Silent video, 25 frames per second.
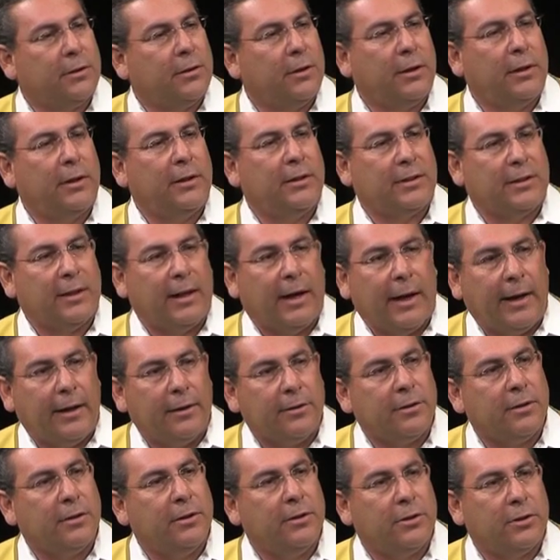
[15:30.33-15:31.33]
study
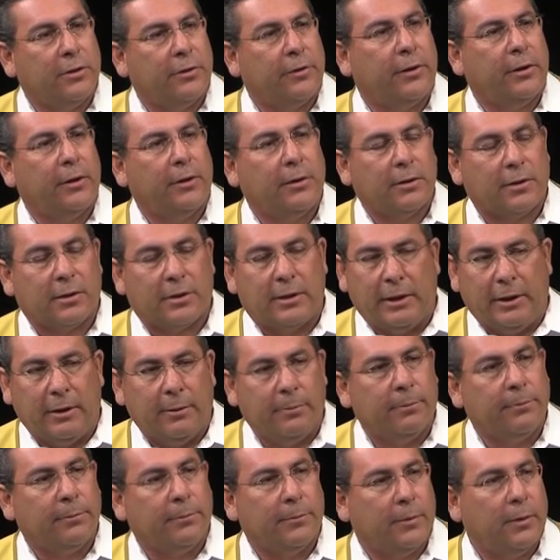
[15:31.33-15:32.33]
science, engineering,
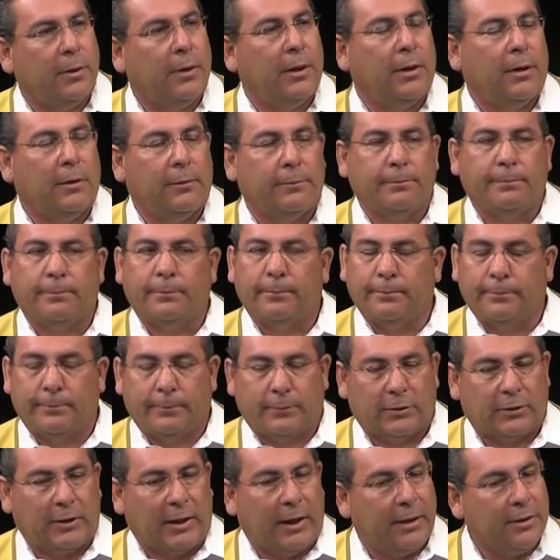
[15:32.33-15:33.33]
STEM, um,
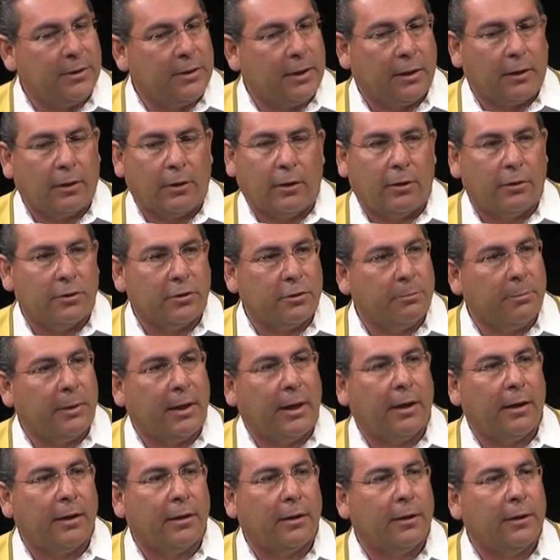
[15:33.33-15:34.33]
science, technology,
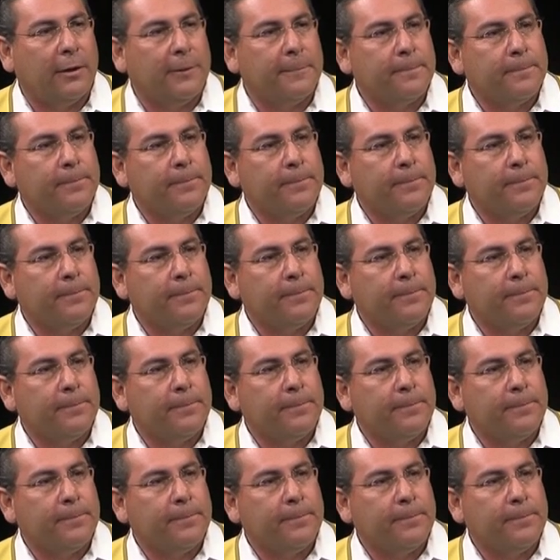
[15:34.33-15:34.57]
math,